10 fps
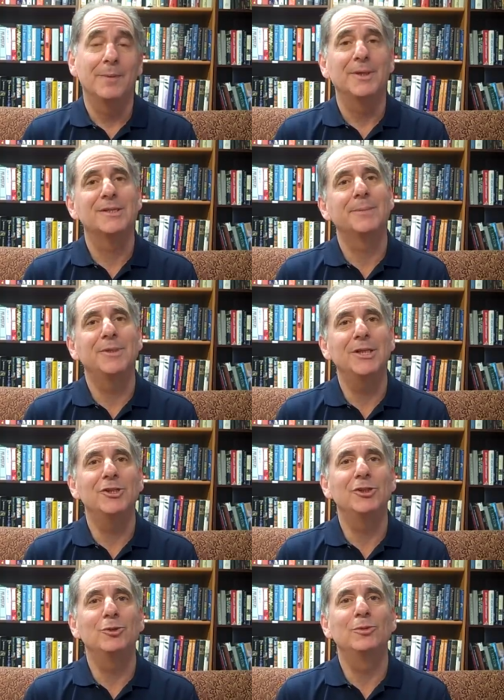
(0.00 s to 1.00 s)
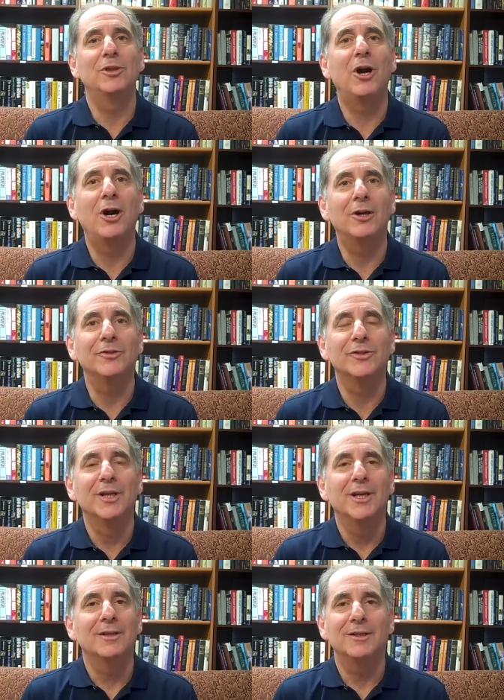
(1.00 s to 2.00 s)
Because I'm teaching you laws.
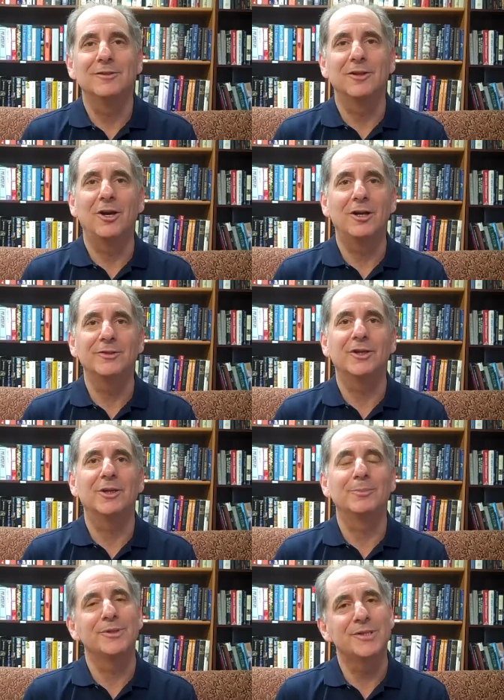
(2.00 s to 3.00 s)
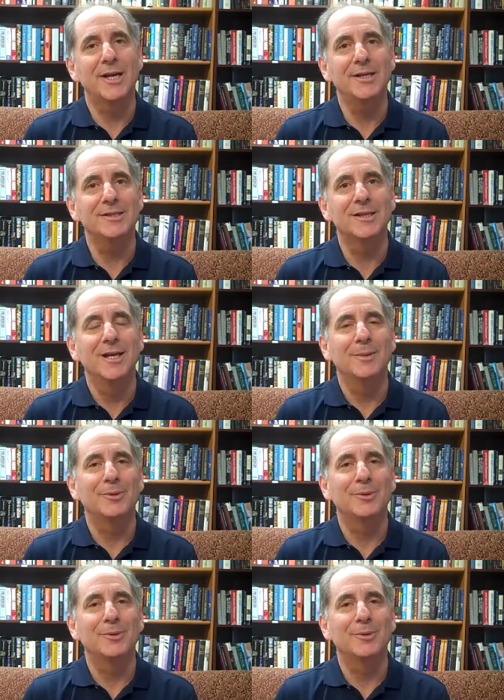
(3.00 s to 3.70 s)
These laws are precise,